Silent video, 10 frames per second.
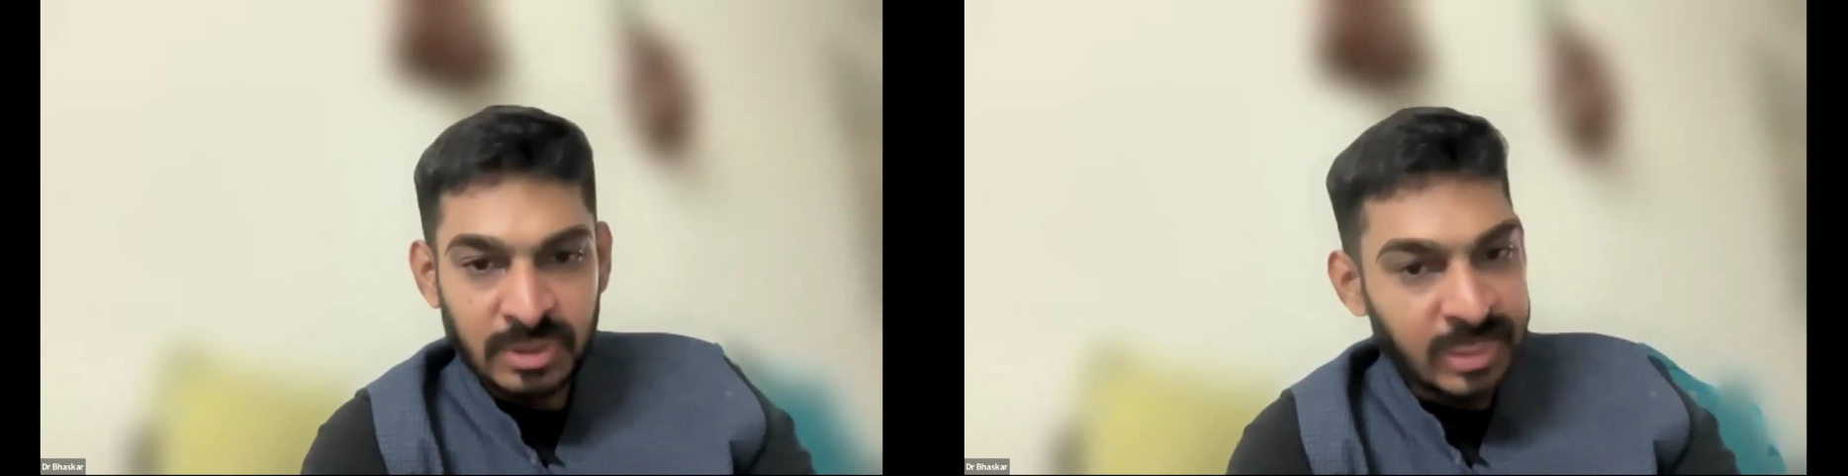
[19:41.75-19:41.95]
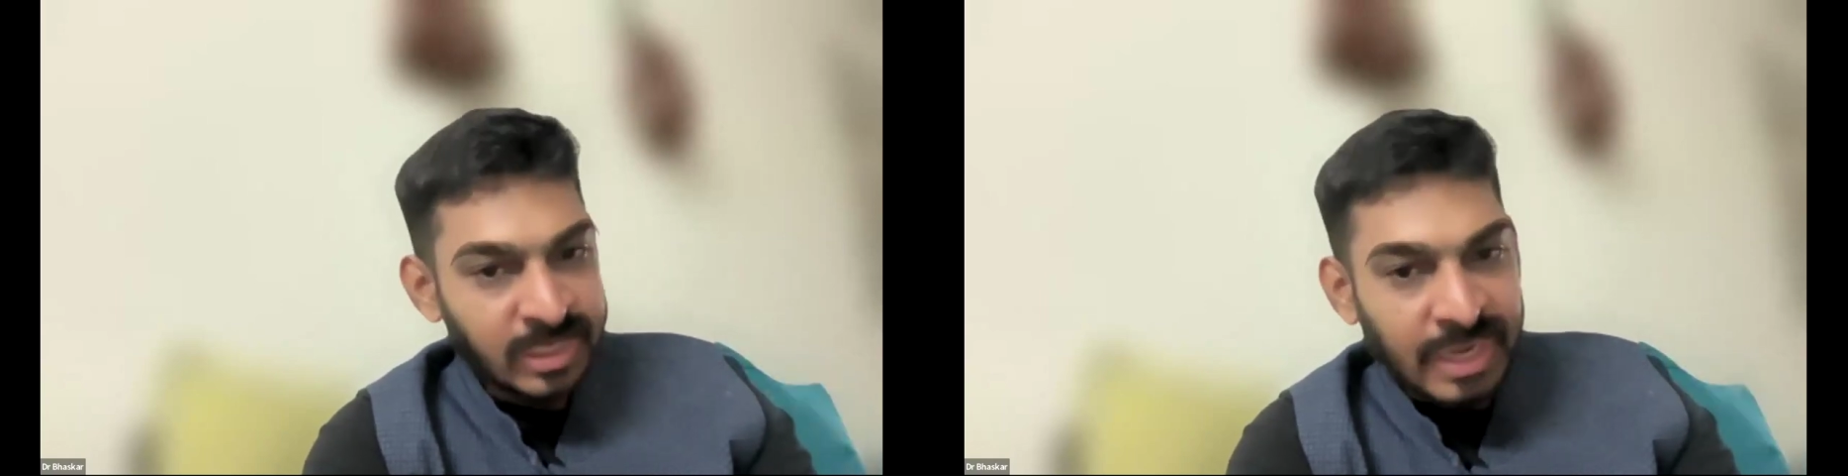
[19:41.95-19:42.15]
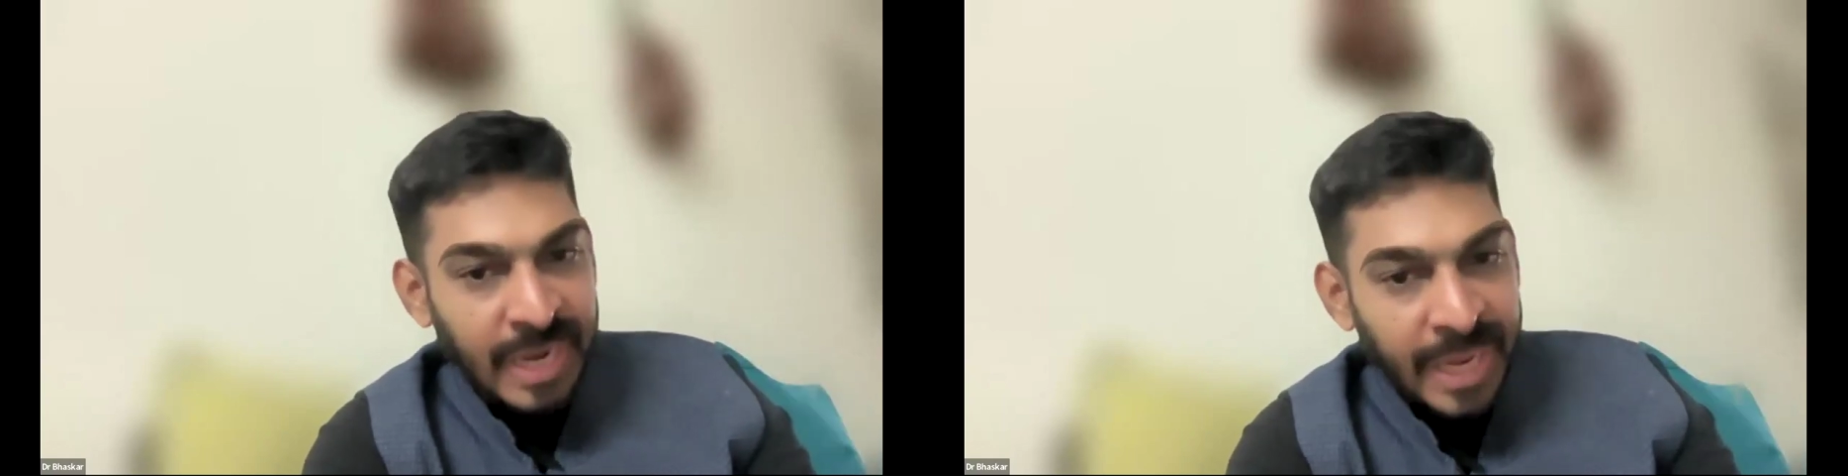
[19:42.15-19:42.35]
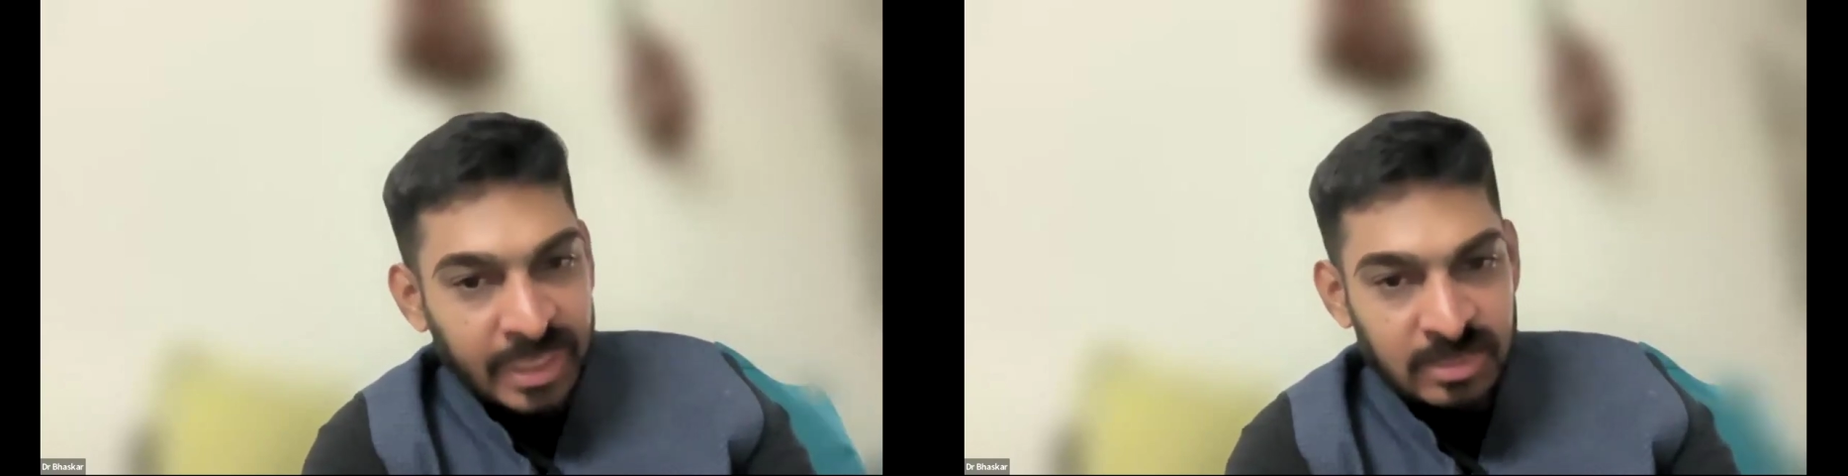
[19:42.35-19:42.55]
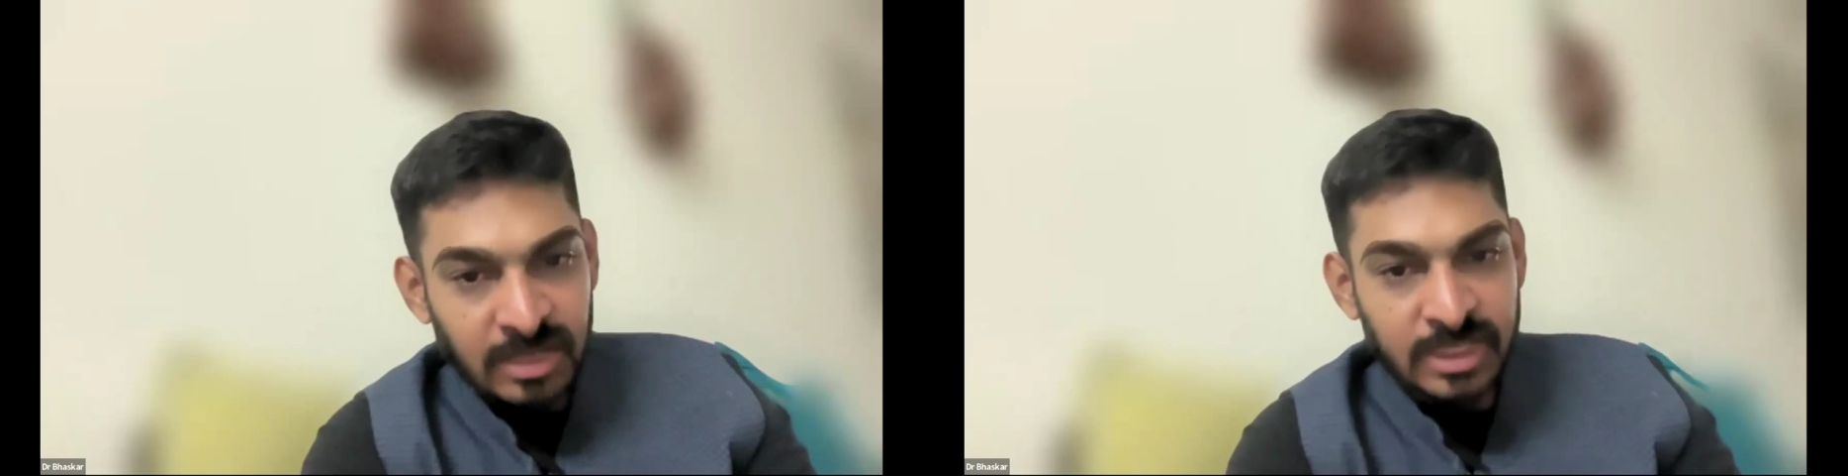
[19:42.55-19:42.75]
really
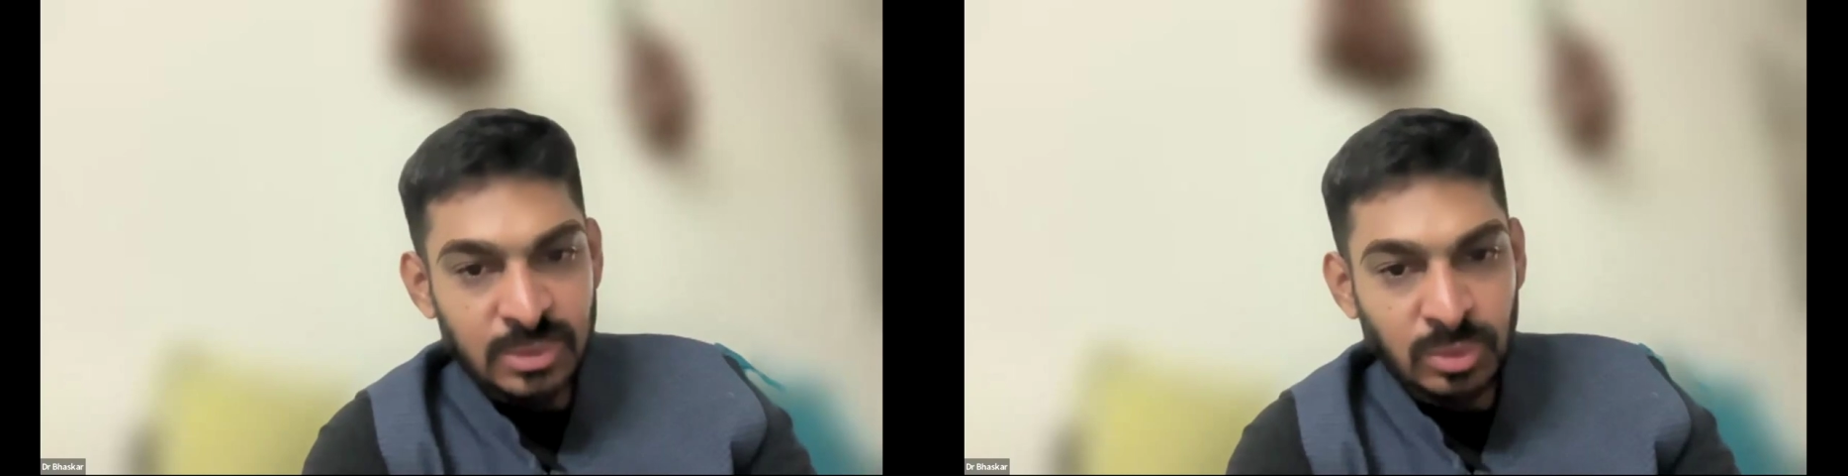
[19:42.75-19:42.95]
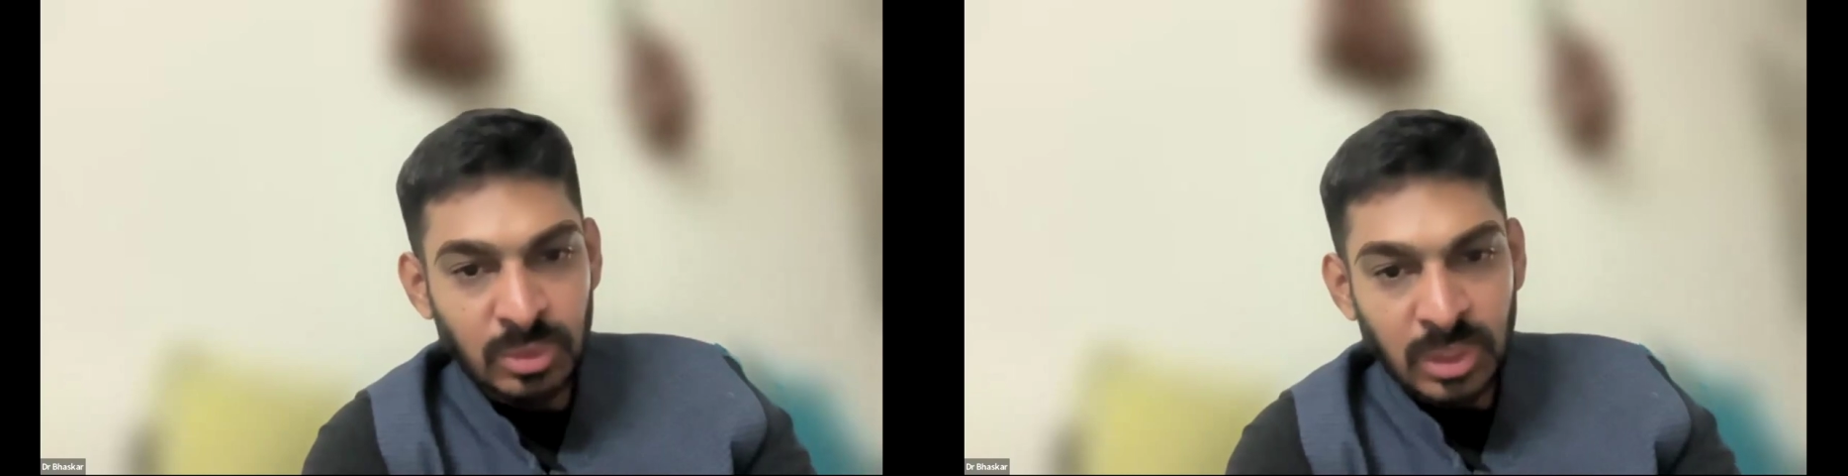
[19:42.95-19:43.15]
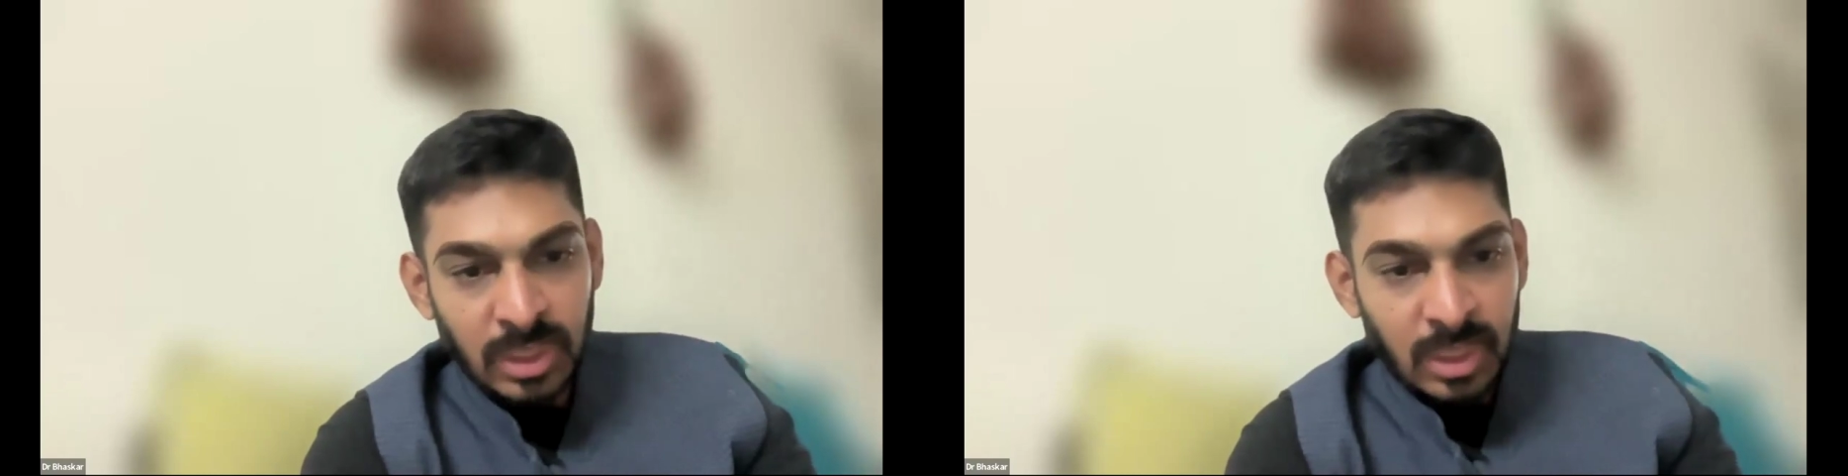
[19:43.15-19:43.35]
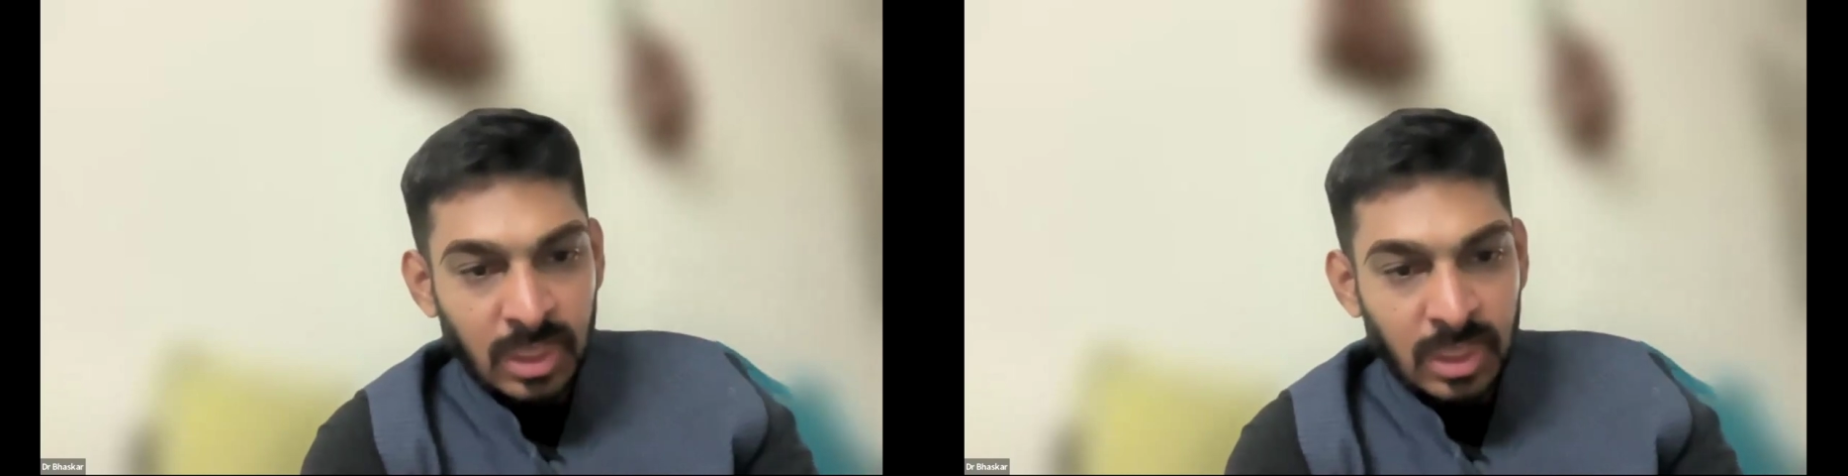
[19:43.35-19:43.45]
lagged, right? So